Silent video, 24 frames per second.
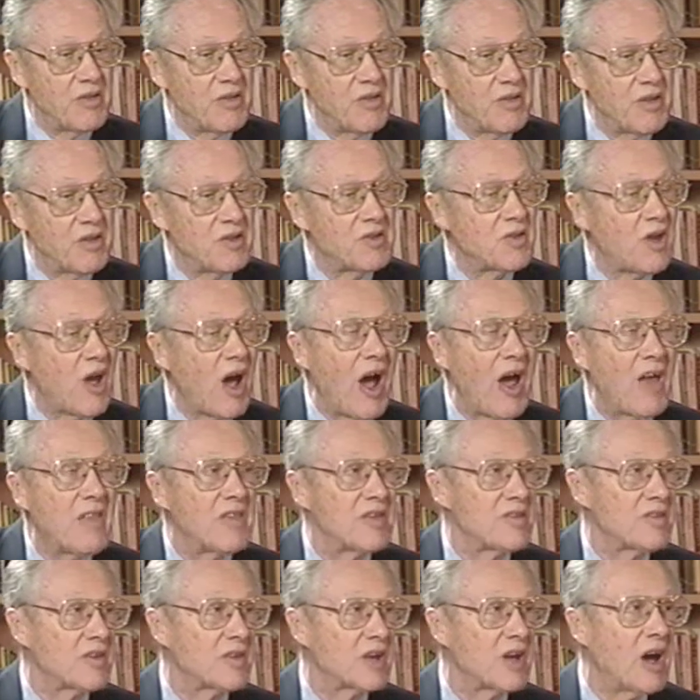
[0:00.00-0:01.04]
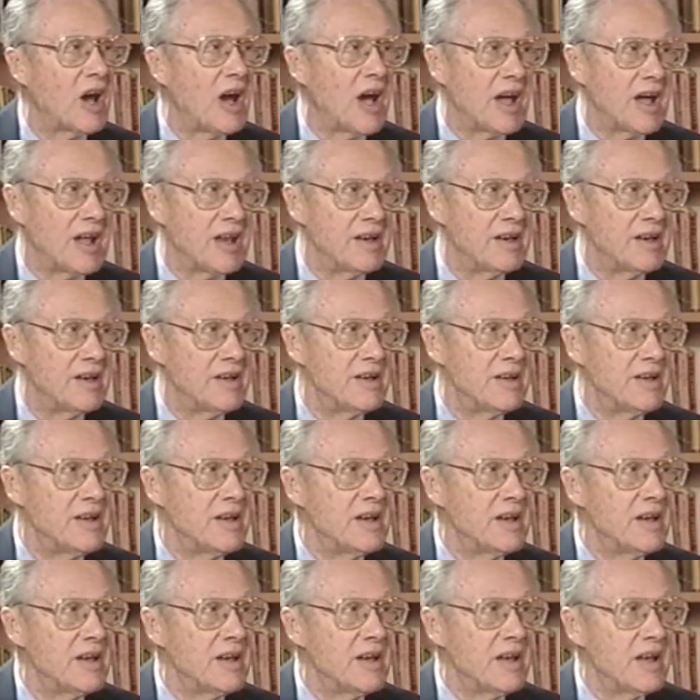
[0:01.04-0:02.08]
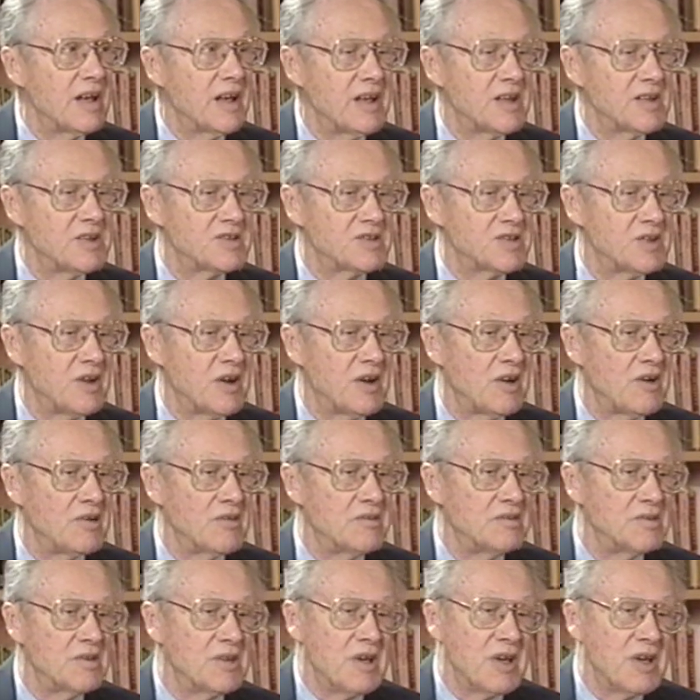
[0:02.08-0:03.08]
the tithe as a guide. It's and